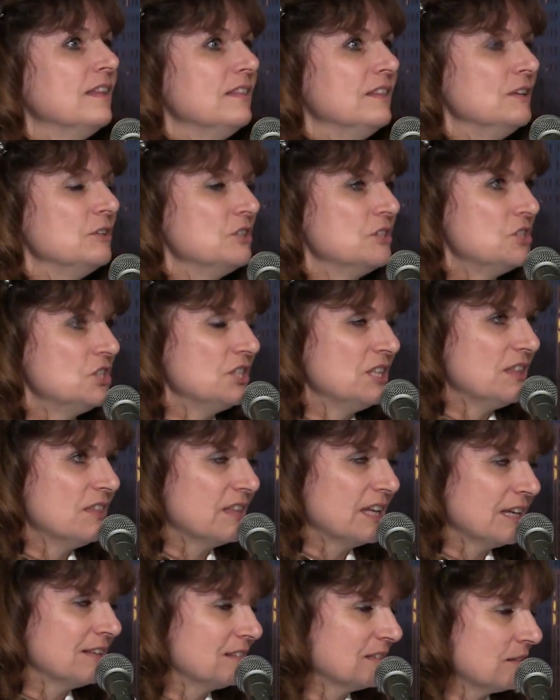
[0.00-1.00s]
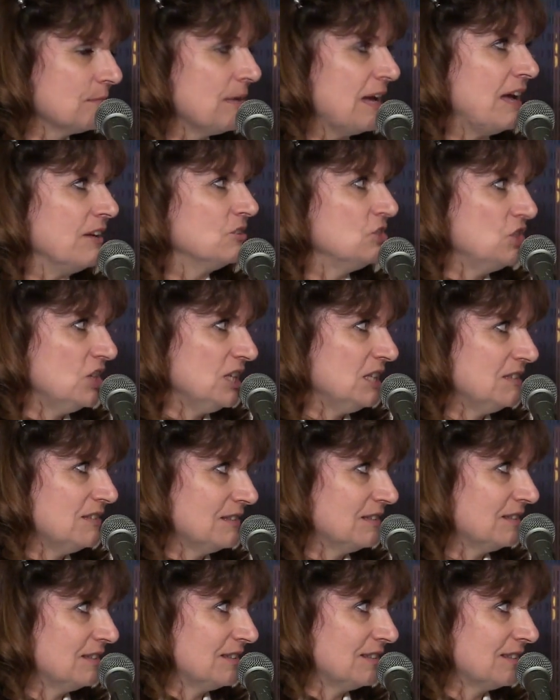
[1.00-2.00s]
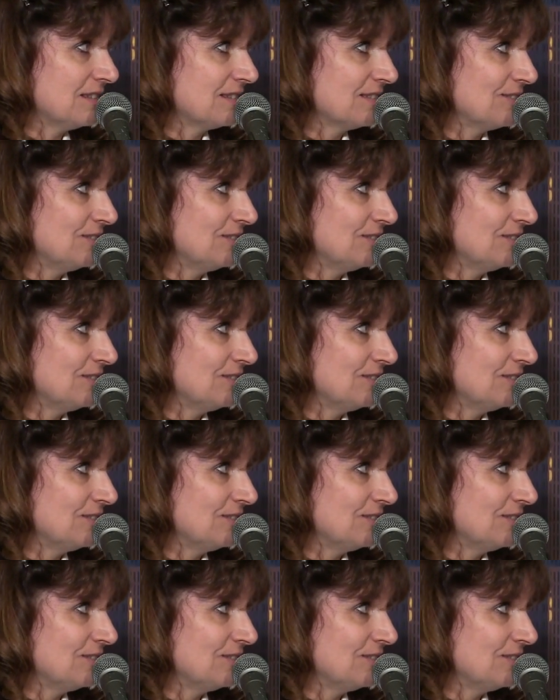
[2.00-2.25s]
that she thinks about Jesus